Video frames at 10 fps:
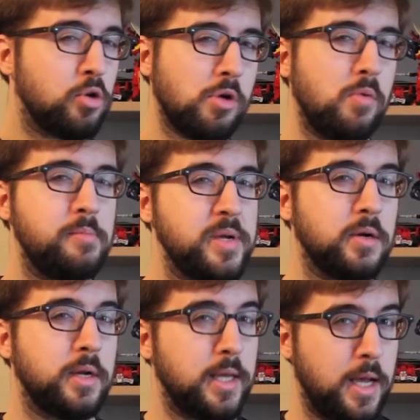grow a
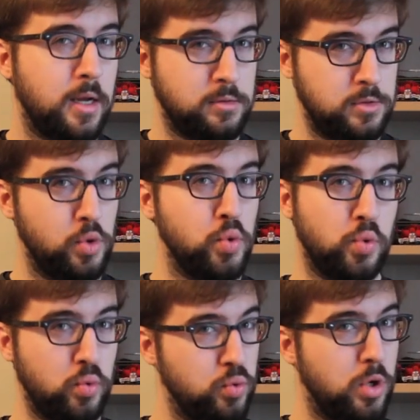beard again. Ooh,
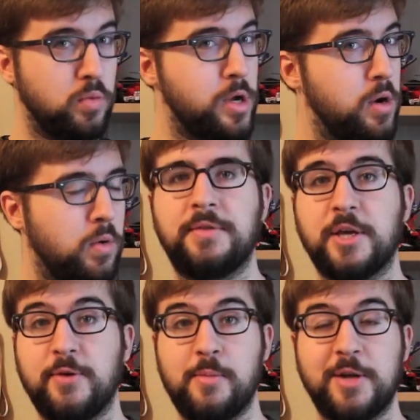oh no. Thank
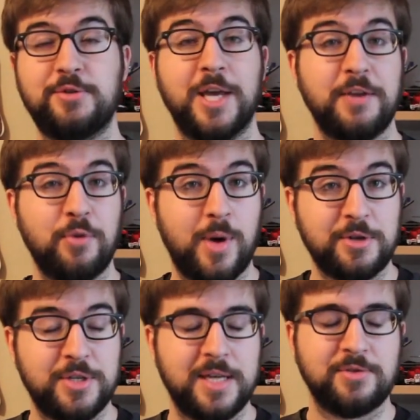you very much. Thank you for
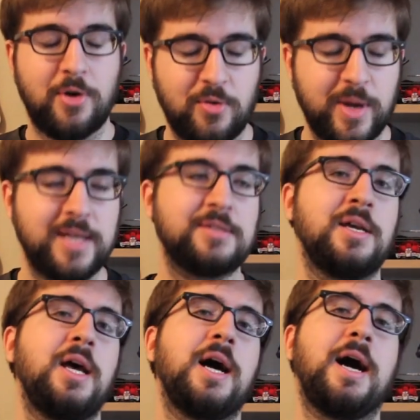watching, as always.
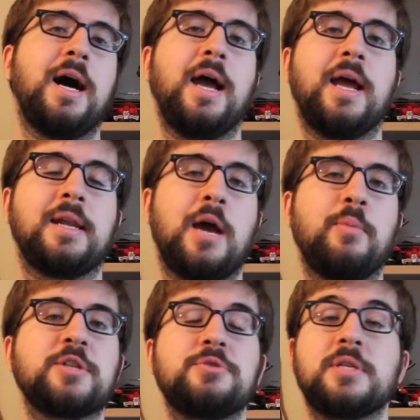Uh, and I'll
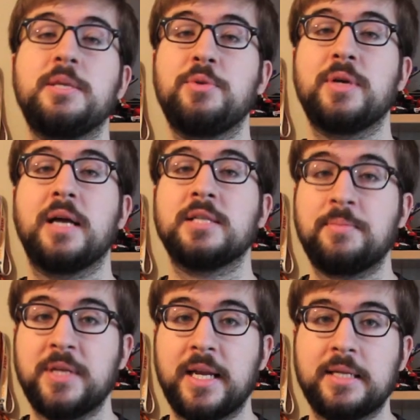make sure to keep you guys
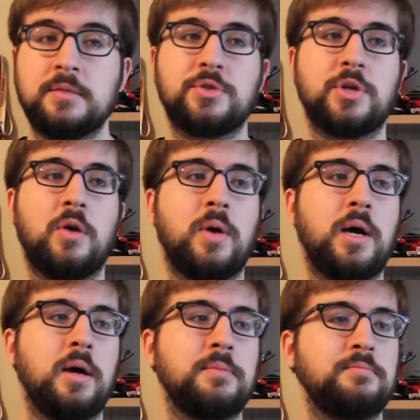updated. So,
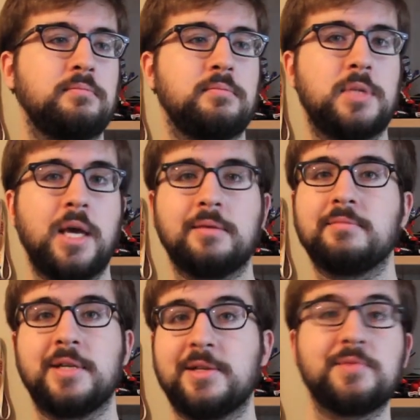uh, yeah.
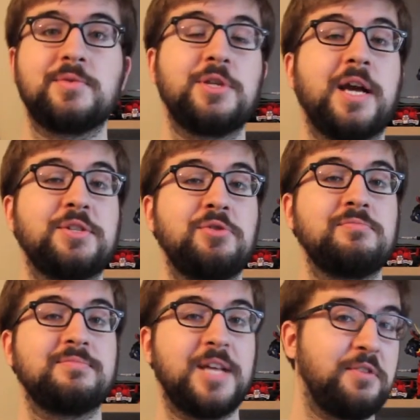Uh, see you guys soon.
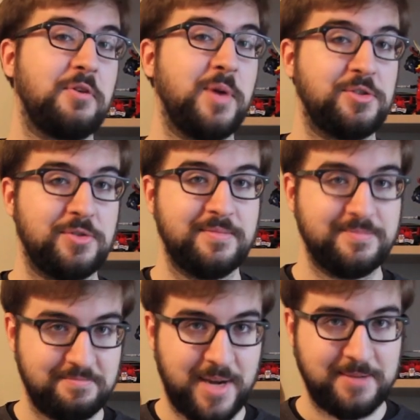Thank you very much.
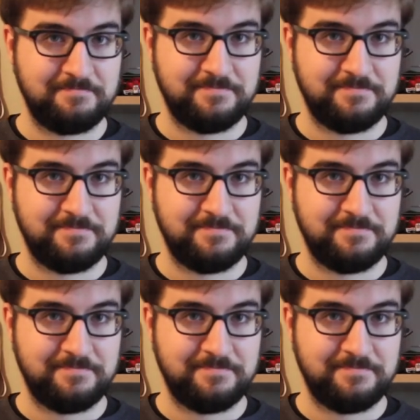Bye.